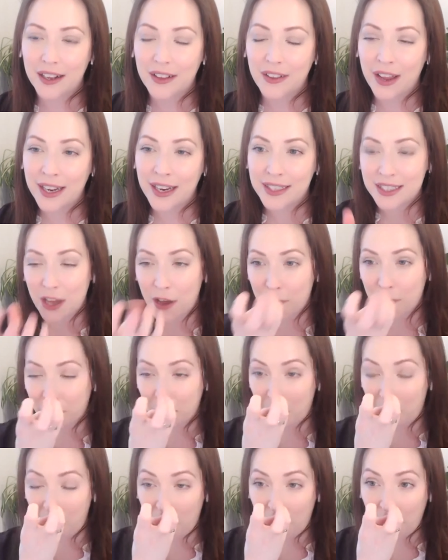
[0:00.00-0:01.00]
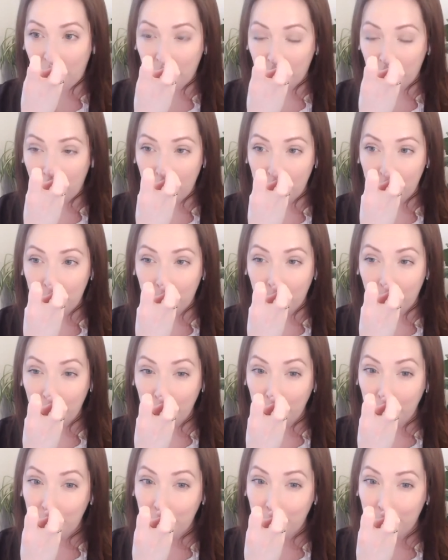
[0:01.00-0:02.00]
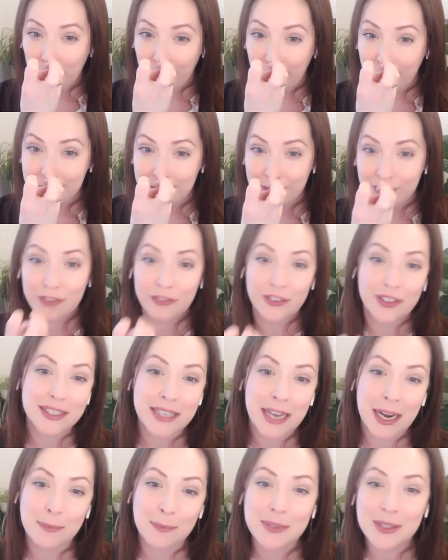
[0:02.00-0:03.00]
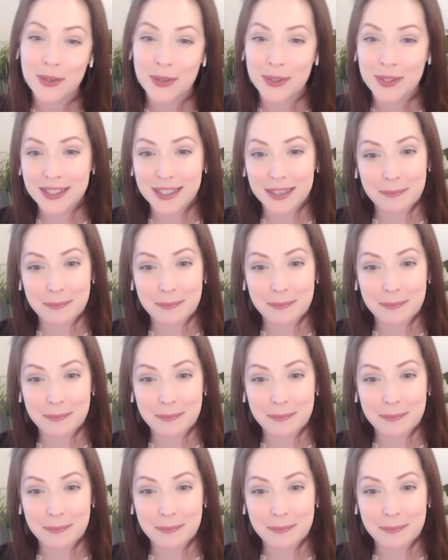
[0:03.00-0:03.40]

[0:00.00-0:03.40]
clientele from all around the world, all kinds of different time zones.